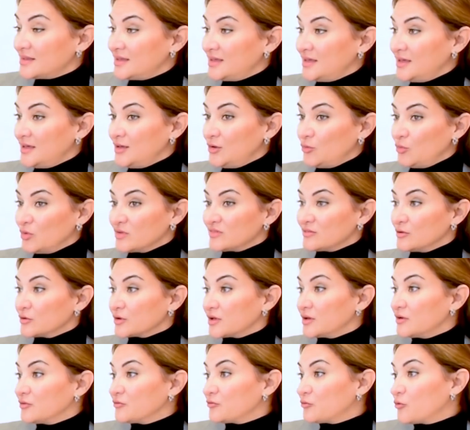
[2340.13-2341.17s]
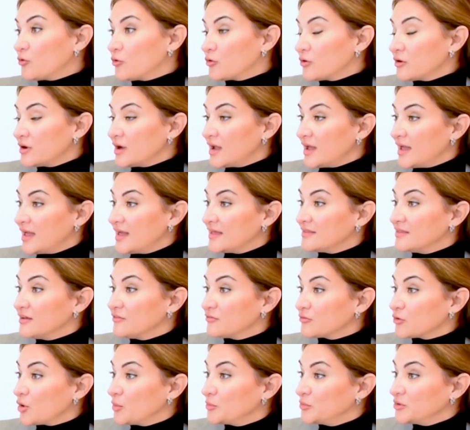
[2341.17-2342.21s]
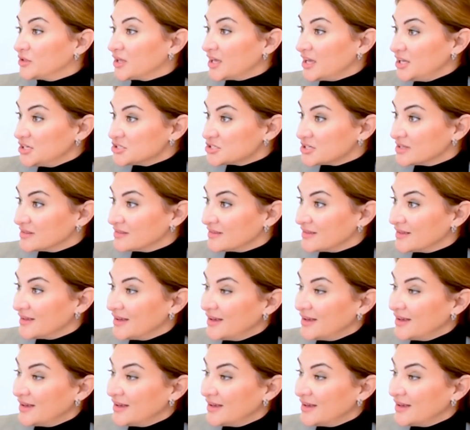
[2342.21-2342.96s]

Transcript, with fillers: he was looking for a head of communication